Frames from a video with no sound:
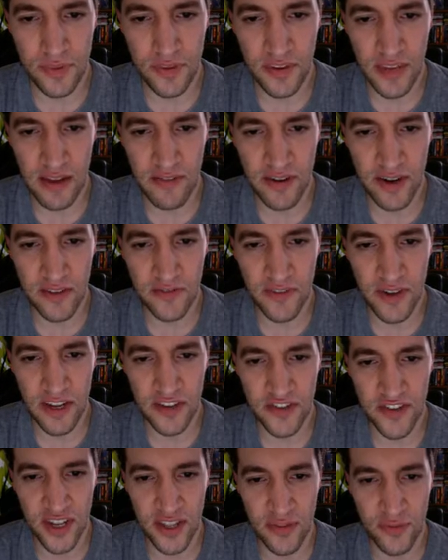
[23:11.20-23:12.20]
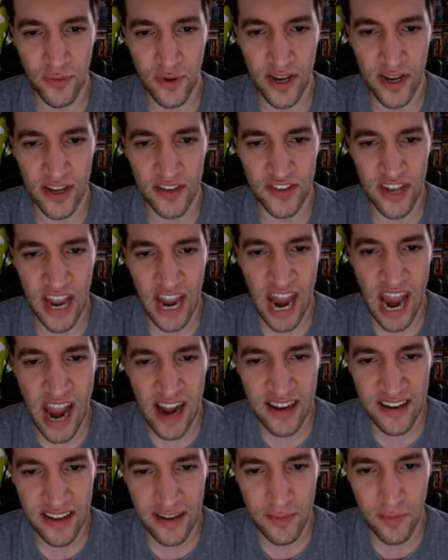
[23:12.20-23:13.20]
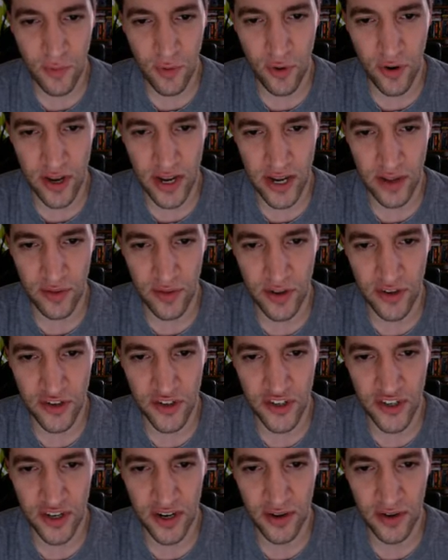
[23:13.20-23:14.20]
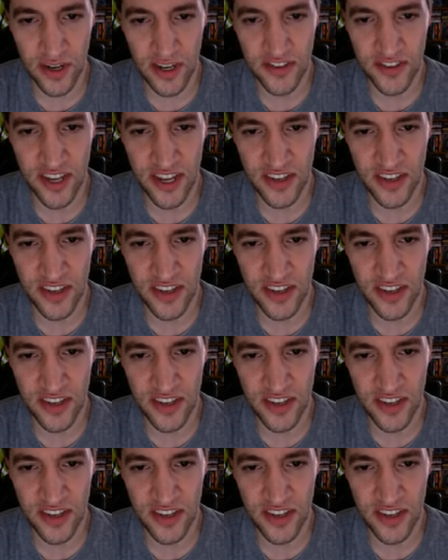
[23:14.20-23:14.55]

Even if EC3 is acting more heelish,